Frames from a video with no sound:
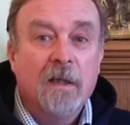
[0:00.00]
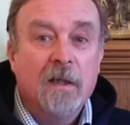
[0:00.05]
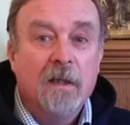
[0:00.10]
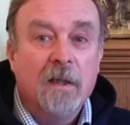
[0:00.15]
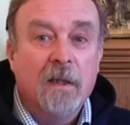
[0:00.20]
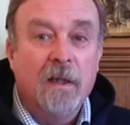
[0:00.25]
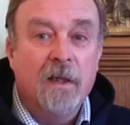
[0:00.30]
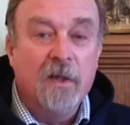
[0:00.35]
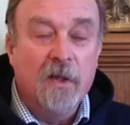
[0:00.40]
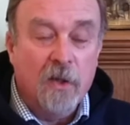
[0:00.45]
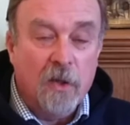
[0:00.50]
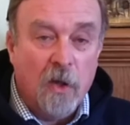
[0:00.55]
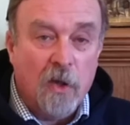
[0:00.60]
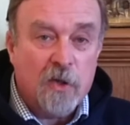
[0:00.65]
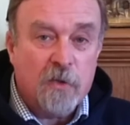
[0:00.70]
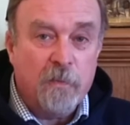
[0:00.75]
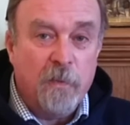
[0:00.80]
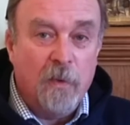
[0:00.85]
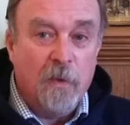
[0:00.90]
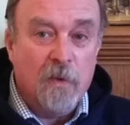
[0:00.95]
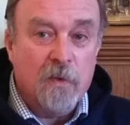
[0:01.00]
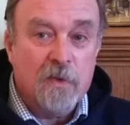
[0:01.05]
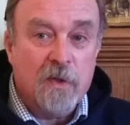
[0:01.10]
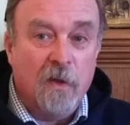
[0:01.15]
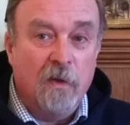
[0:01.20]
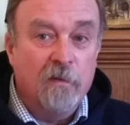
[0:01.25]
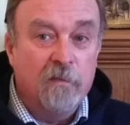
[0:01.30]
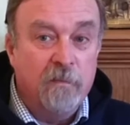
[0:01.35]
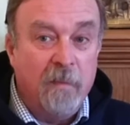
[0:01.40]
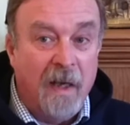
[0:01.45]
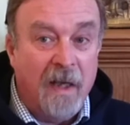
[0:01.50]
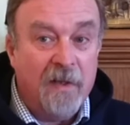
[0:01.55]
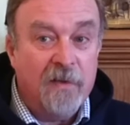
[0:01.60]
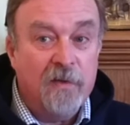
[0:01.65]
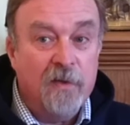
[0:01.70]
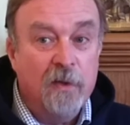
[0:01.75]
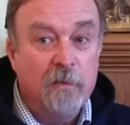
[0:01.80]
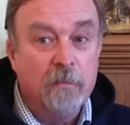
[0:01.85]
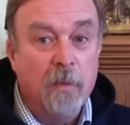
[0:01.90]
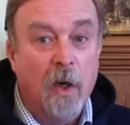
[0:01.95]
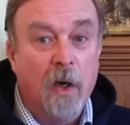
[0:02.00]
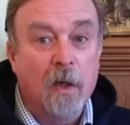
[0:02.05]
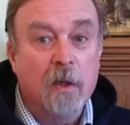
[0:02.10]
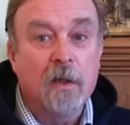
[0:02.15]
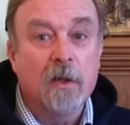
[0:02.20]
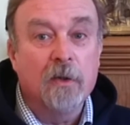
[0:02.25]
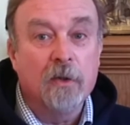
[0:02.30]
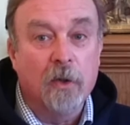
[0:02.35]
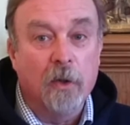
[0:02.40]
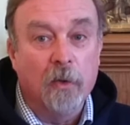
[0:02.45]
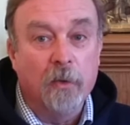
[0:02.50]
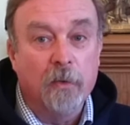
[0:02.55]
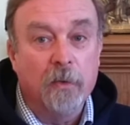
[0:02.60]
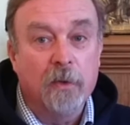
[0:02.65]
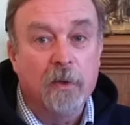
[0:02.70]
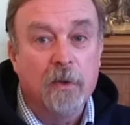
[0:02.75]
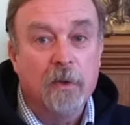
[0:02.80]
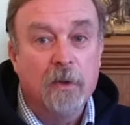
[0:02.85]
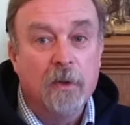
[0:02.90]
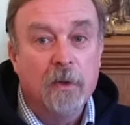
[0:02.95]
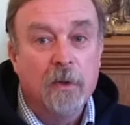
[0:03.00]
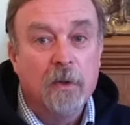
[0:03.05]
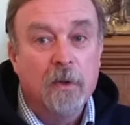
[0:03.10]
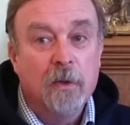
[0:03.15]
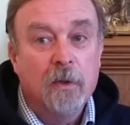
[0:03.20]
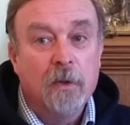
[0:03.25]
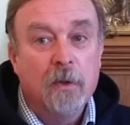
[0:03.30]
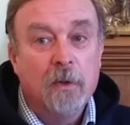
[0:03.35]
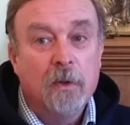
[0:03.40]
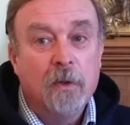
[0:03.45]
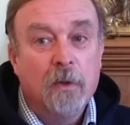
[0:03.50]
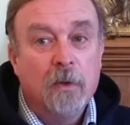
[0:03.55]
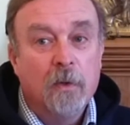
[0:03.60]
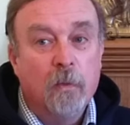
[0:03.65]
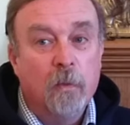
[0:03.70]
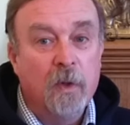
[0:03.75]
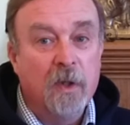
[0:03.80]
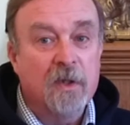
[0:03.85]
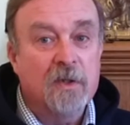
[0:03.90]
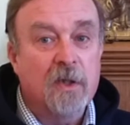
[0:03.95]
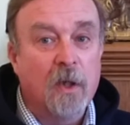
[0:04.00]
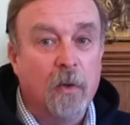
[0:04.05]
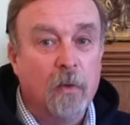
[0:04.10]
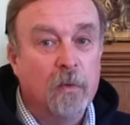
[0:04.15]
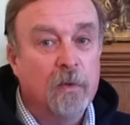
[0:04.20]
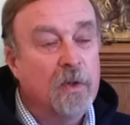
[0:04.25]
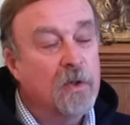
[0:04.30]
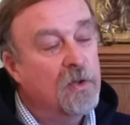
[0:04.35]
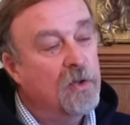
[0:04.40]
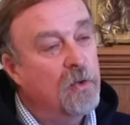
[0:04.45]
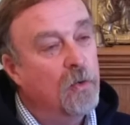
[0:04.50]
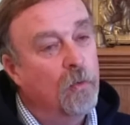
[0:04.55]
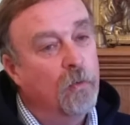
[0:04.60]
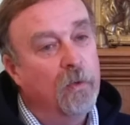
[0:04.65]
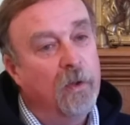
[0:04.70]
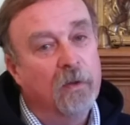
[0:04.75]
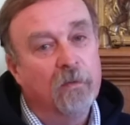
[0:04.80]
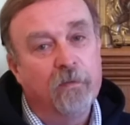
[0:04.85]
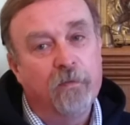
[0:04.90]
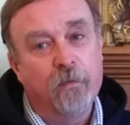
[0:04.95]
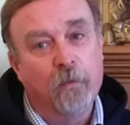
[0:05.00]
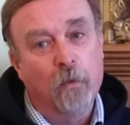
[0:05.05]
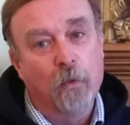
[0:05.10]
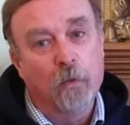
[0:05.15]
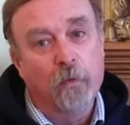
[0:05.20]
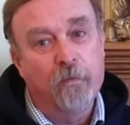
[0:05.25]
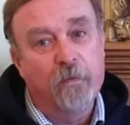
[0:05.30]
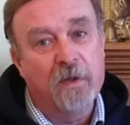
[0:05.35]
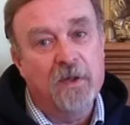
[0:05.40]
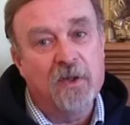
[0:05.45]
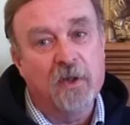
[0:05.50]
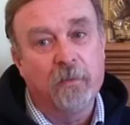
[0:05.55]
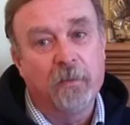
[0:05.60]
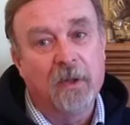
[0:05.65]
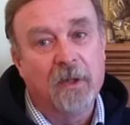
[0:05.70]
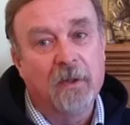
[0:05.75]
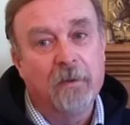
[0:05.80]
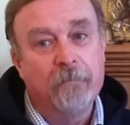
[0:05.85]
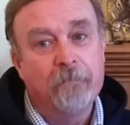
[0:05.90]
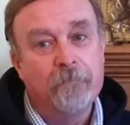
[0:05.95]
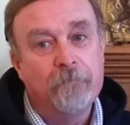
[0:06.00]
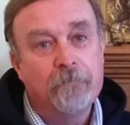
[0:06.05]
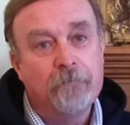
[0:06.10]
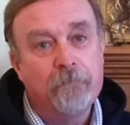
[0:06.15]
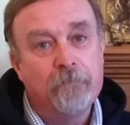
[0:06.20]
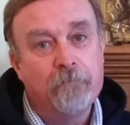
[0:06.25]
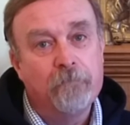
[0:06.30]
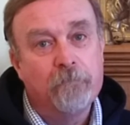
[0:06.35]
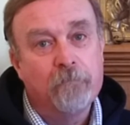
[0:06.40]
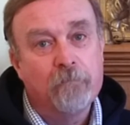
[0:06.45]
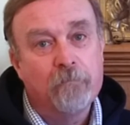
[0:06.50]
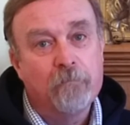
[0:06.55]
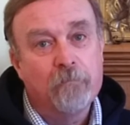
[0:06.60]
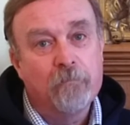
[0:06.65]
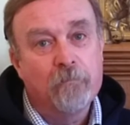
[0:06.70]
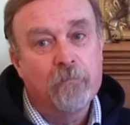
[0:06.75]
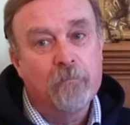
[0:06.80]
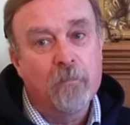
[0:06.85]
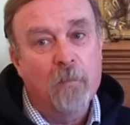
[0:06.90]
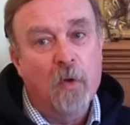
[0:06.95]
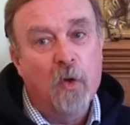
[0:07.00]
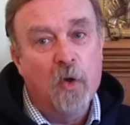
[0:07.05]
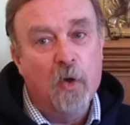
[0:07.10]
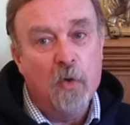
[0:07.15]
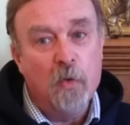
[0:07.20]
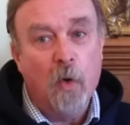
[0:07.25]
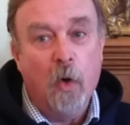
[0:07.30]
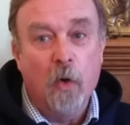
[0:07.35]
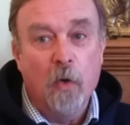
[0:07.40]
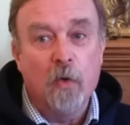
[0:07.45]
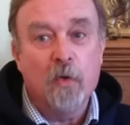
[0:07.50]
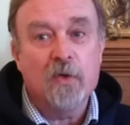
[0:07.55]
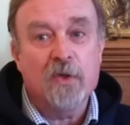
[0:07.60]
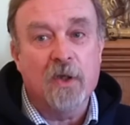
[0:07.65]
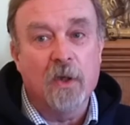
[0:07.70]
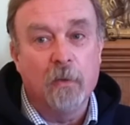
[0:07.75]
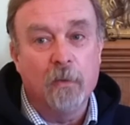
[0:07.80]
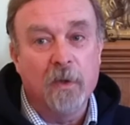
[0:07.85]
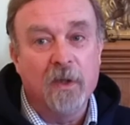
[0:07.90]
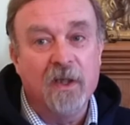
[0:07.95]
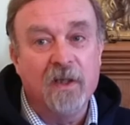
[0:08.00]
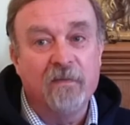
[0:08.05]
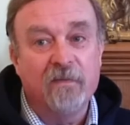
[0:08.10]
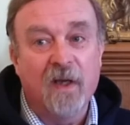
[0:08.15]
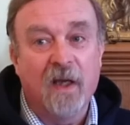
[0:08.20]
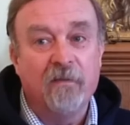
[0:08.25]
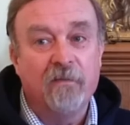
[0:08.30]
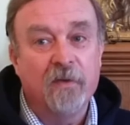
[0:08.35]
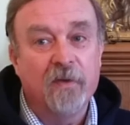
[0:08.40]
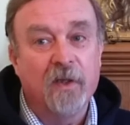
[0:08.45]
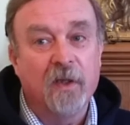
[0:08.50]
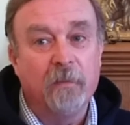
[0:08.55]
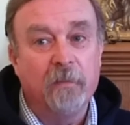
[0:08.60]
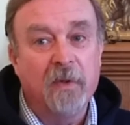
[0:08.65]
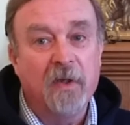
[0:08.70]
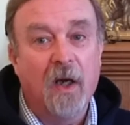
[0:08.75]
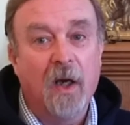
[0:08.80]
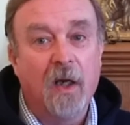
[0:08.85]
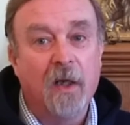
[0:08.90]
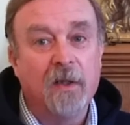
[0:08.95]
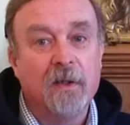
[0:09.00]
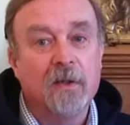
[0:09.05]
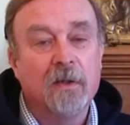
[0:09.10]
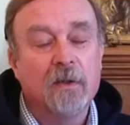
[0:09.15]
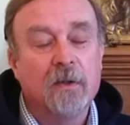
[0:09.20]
In the Gospels of Matthew, Mark and Luke, we are told the story of 4 fishermen who also leave everything behind.